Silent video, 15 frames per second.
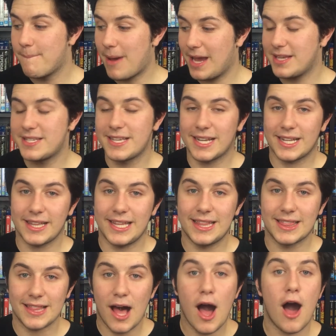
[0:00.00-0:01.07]
basically
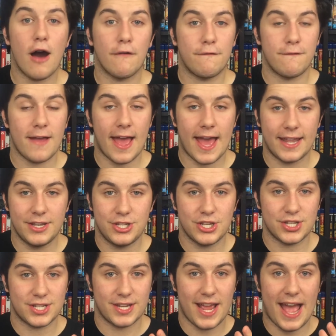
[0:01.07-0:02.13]
laugh and
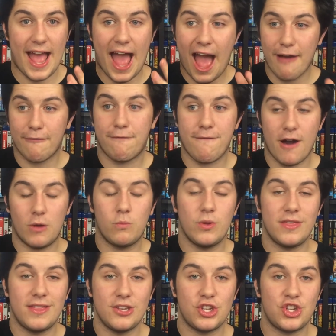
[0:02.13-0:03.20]
just have fun
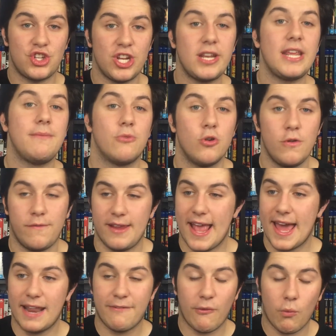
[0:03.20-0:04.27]
with this shitty movie.
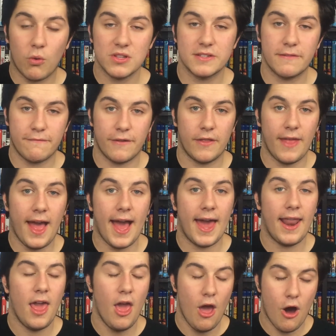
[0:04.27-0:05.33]
And if it wasn't for
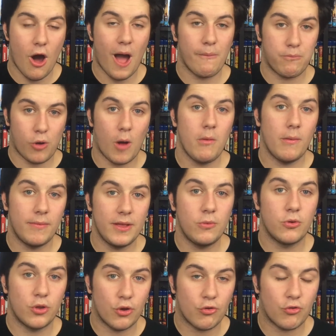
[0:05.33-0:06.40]
that, I probably
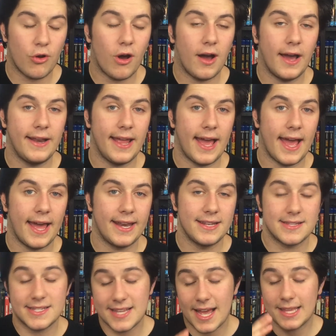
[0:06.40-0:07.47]
would have cried and
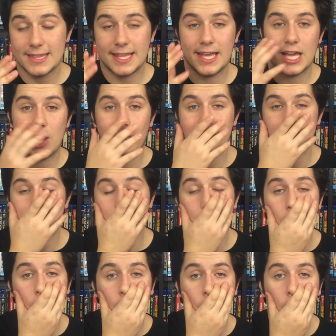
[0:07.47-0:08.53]
sat there going,
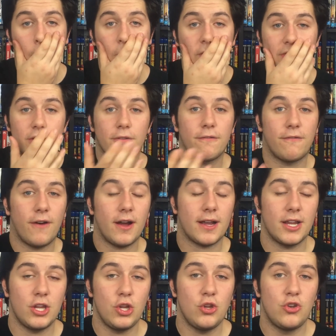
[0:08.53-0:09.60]
what the fuck
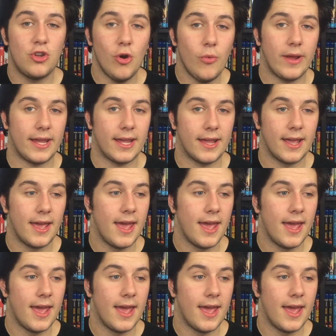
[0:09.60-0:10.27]
are you doing?